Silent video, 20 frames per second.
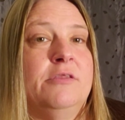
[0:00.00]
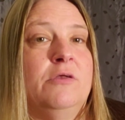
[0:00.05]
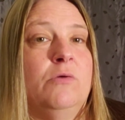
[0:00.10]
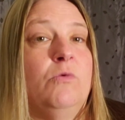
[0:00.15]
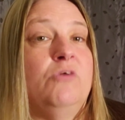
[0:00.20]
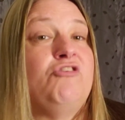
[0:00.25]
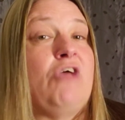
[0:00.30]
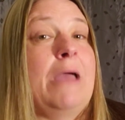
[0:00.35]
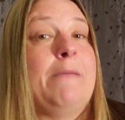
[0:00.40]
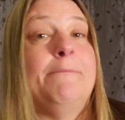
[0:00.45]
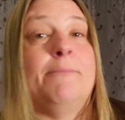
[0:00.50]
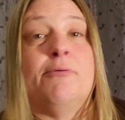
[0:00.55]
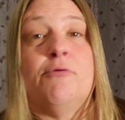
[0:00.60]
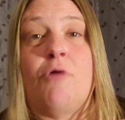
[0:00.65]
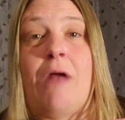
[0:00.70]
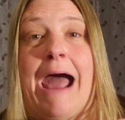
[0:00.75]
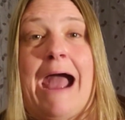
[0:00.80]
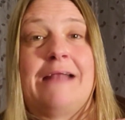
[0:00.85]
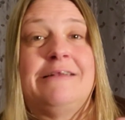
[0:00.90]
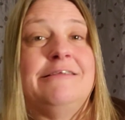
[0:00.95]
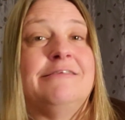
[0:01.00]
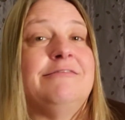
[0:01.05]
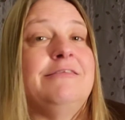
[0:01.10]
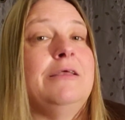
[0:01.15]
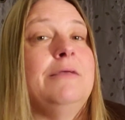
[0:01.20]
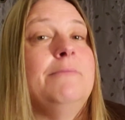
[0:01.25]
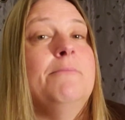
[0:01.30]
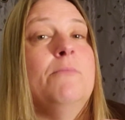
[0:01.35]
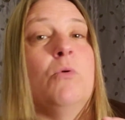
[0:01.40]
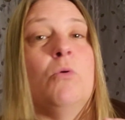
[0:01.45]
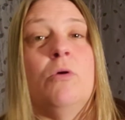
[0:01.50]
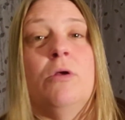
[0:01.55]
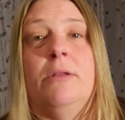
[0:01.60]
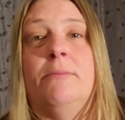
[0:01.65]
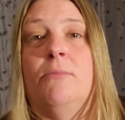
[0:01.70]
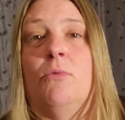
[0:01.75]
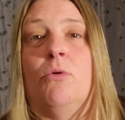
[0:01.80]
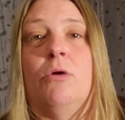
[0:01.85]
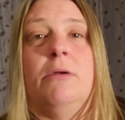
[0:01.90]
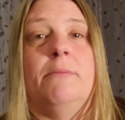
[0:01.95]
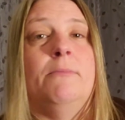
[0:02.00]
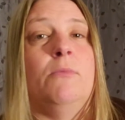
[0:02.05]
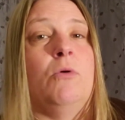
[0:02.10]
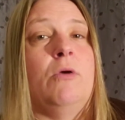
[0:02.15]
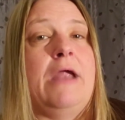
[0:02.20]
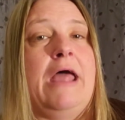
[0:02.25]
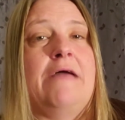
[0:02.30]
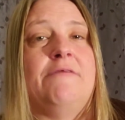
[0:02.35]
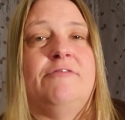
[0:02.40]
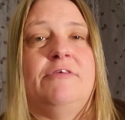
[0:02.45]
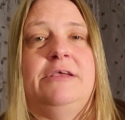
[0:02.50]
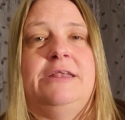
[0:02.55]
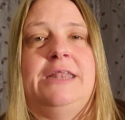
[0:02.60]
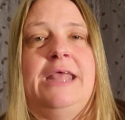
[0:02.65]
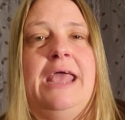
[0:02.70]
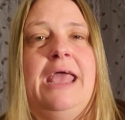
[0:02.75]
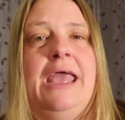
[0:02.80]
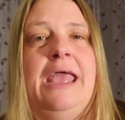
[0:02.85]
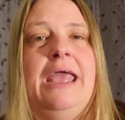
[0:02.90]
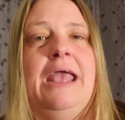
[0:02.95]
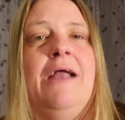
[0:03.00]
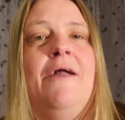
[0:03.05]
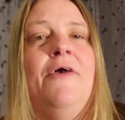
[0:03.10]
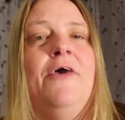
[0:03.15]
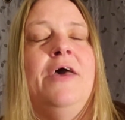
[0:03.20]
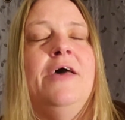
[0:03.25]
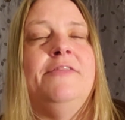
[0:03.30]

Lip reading: which I'm practicing more and more and more every day,